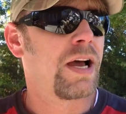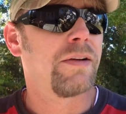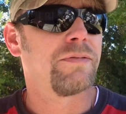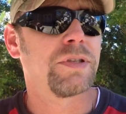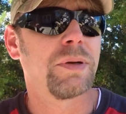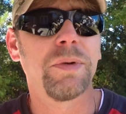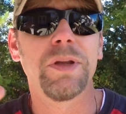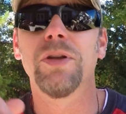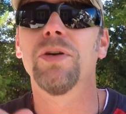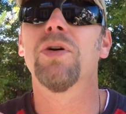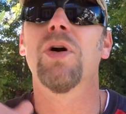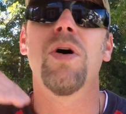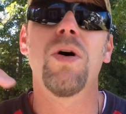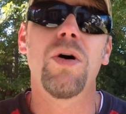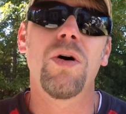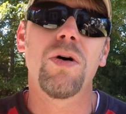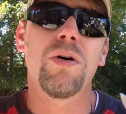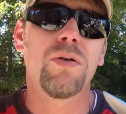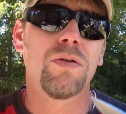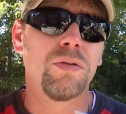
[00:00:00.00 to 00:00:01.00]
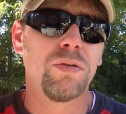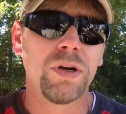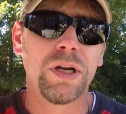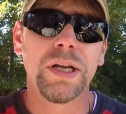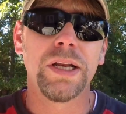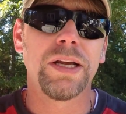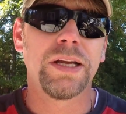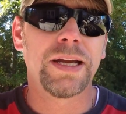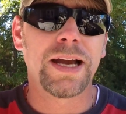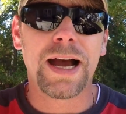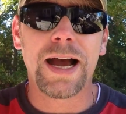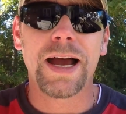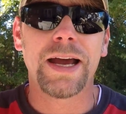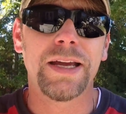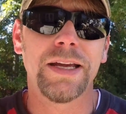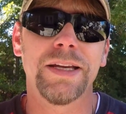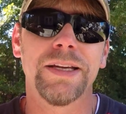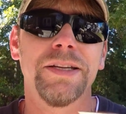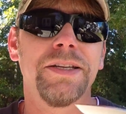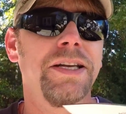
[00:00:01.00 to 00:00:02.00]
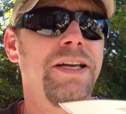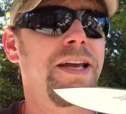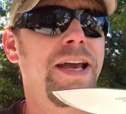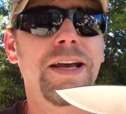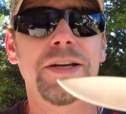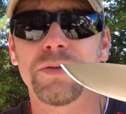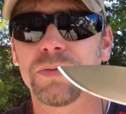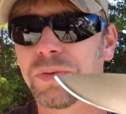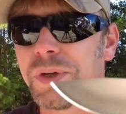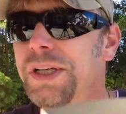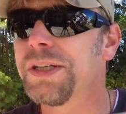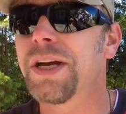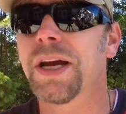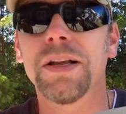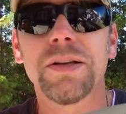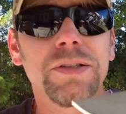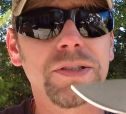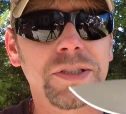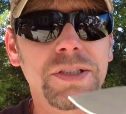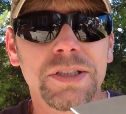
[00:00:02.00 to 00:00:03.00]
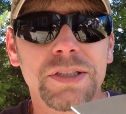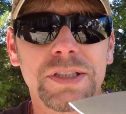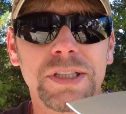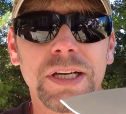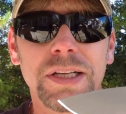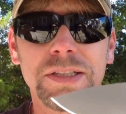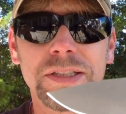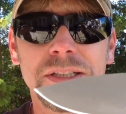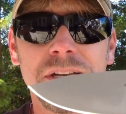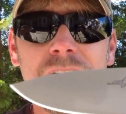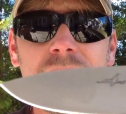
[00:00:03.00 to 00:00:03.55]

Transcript: knives, I mean, they're all really high-end. He has retailers that sell his